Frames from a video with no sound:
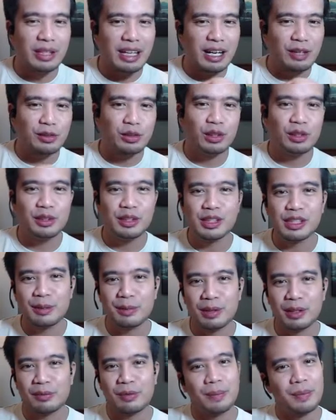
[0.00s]
You have to learn
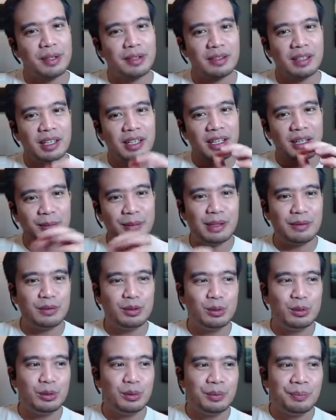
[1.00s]
something from this. And we have
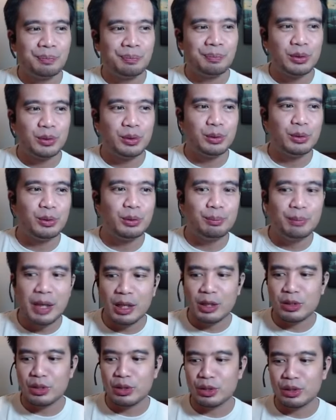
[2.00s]
to
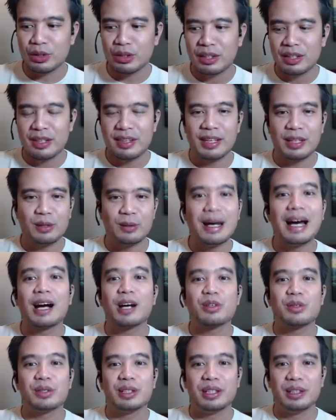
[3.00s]
make sure that you
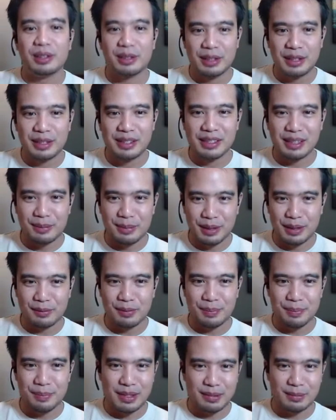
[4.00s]
actually learned something
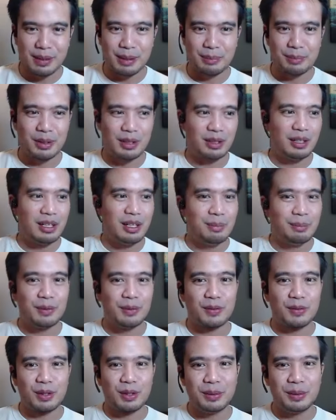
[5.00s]
from this webinar
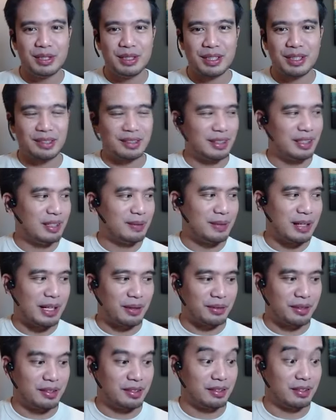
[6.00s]
before we just give
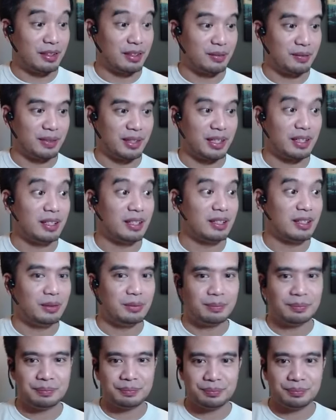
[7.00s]
out the certificate. Thank you.